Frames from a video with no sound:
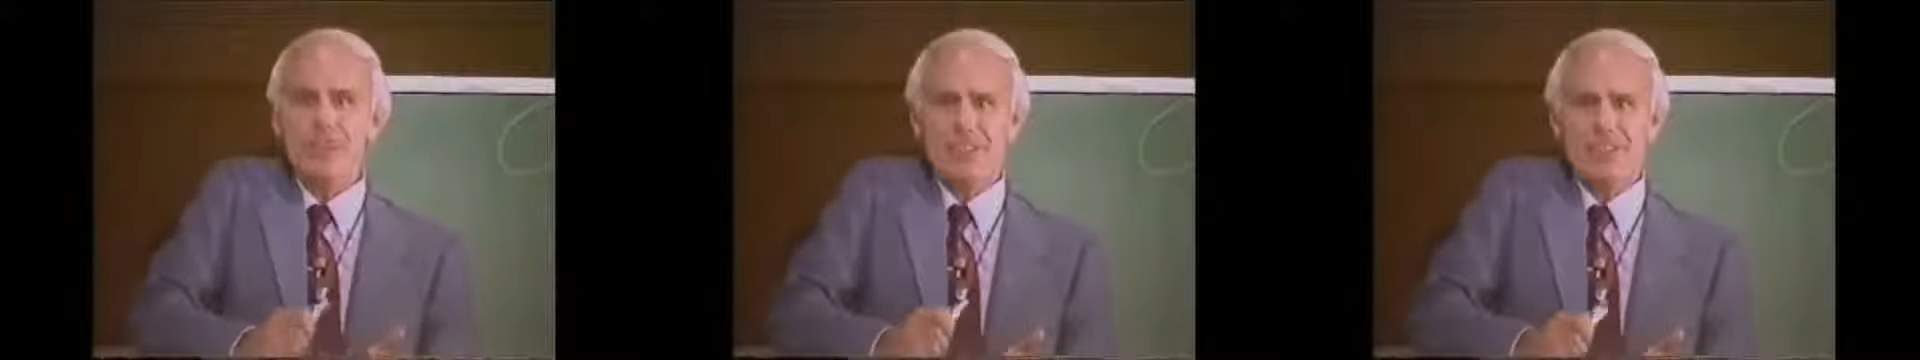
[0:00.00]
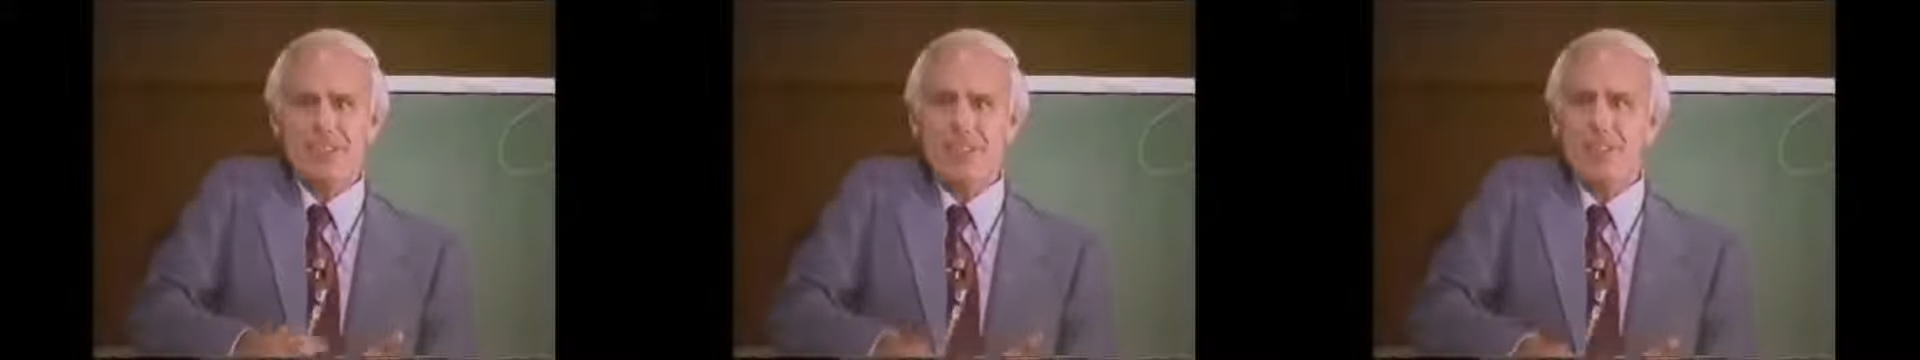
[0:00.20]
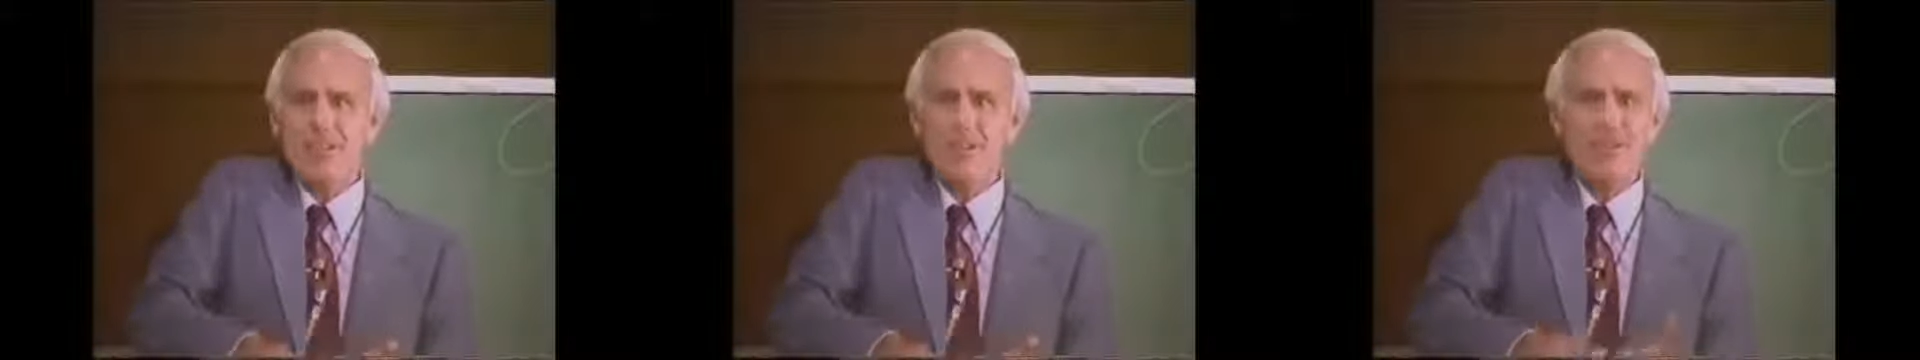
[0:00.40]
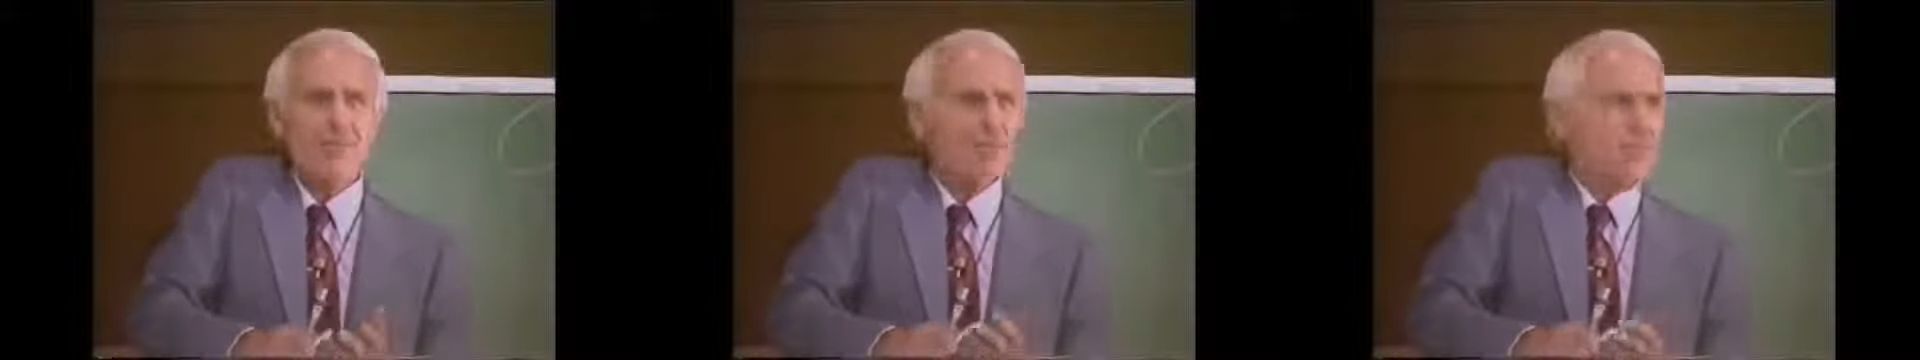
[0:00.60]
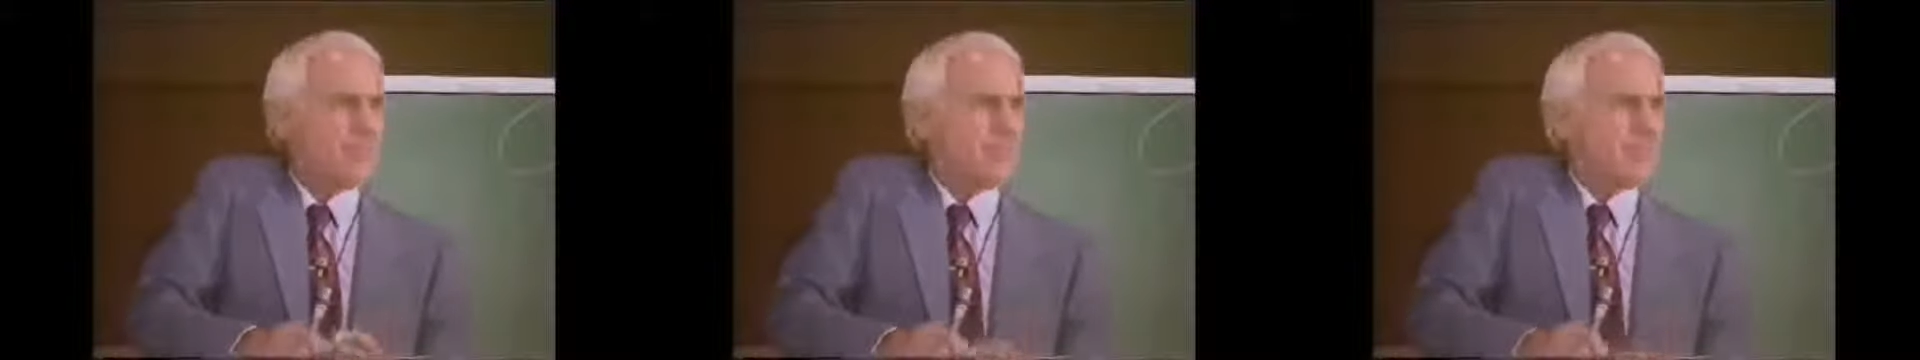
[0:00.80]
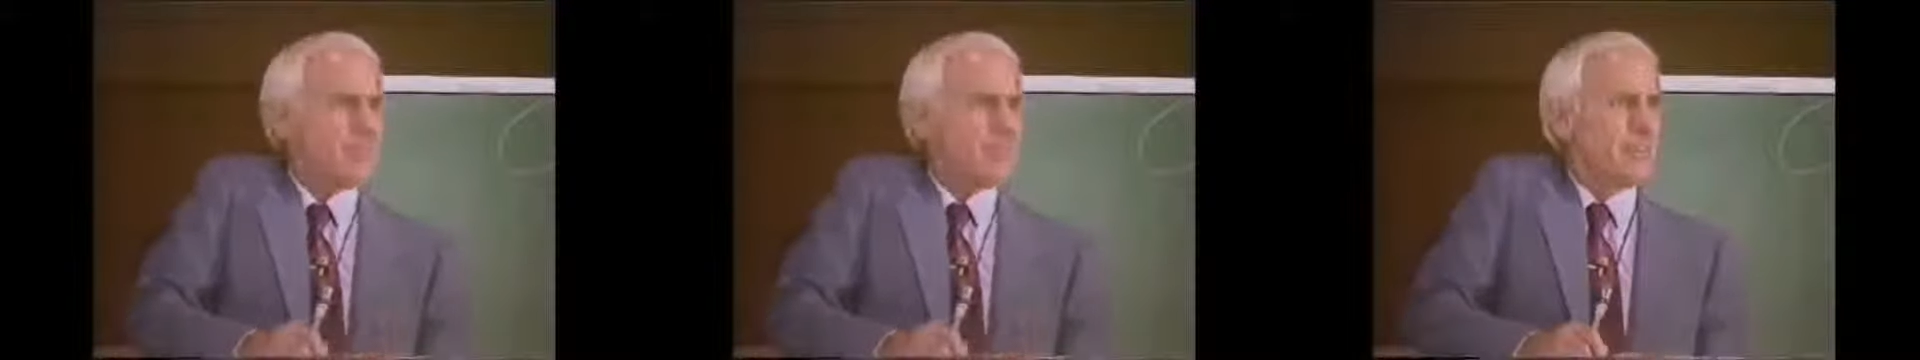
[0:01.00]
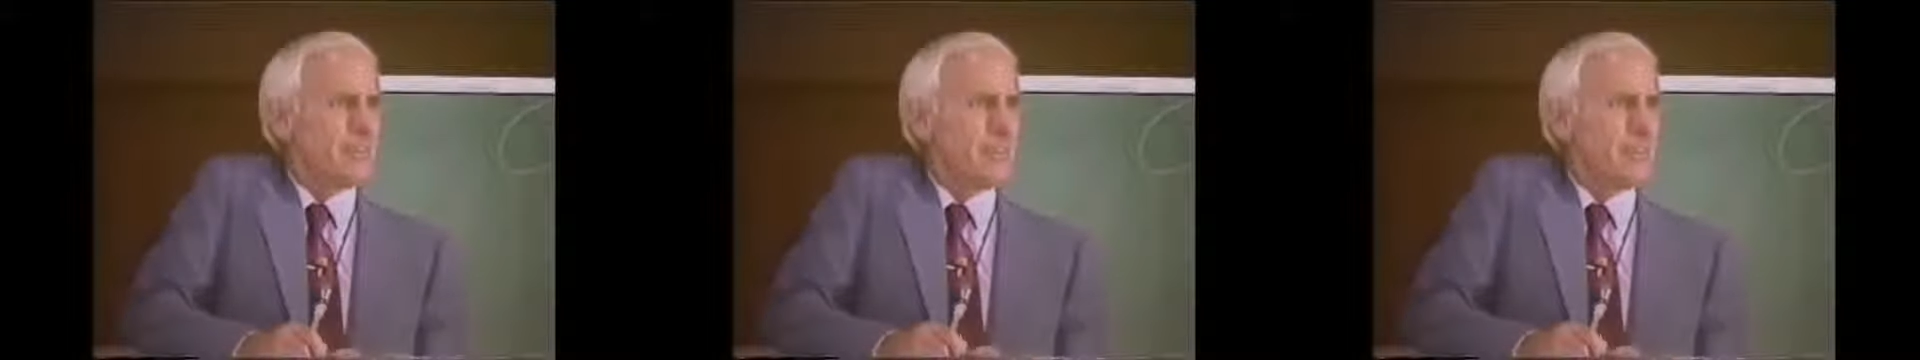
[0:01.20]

ourselves.